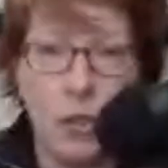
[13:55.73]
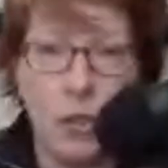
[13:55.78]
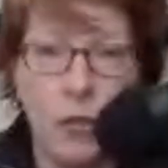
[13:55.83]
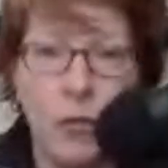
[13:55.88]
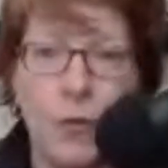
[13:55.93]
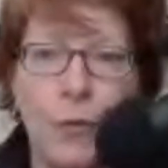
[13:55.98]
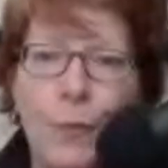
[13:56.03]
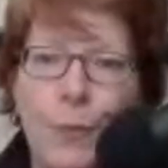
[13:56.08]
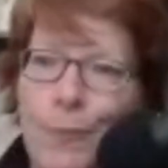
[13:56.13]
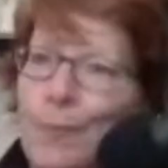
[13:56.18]

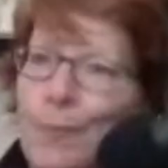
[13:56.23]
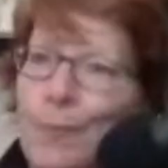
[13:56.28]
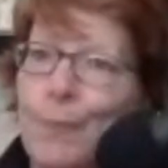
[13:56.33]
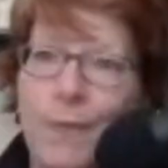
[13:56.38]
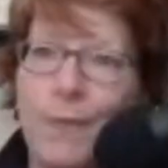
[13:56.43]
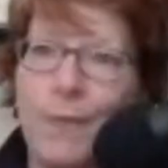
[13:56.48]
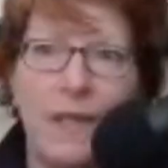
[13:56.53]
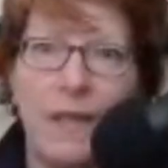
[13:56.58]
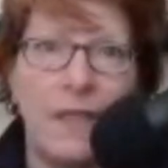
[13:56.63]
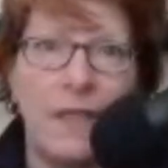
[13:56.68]
the
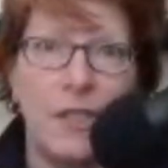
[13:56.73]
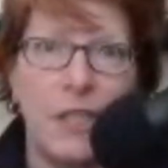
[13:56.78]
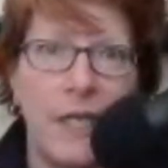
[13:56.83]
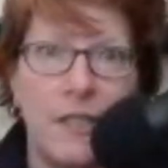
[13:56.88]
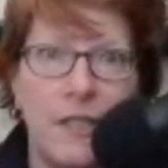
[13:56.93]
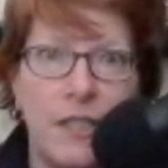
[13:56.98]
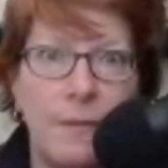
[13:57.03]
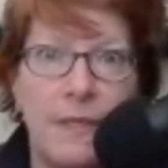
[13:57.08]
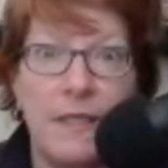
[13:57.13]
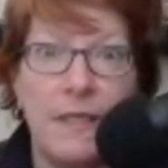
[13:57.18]
ChatGPT,
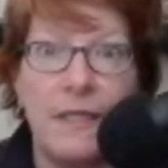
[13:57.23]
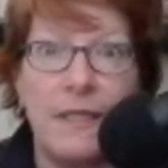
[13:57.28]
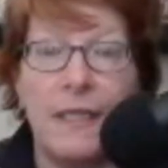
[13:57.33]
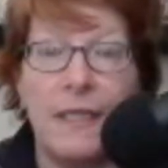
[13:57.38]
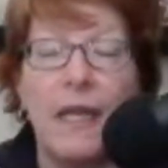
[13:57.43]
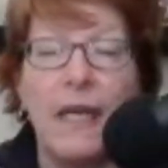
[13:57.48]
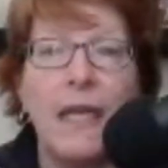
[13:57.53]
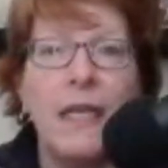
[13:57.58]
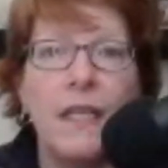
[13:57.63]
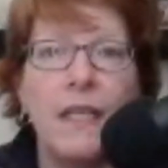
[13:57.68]

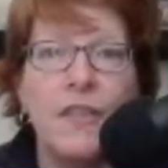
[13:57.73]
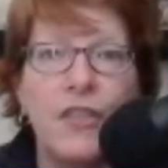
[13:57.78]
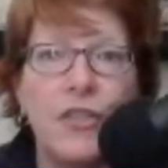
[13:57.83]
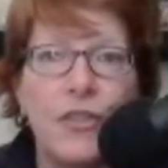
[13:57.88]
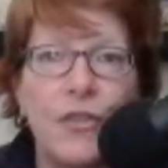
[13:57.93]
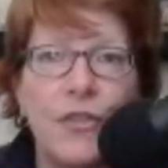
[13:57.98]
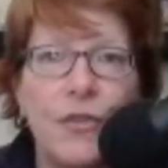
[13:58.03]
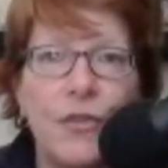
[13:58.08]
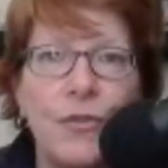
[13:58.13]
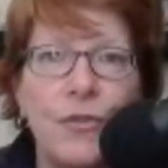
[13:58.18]

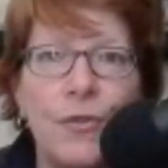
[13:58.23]
to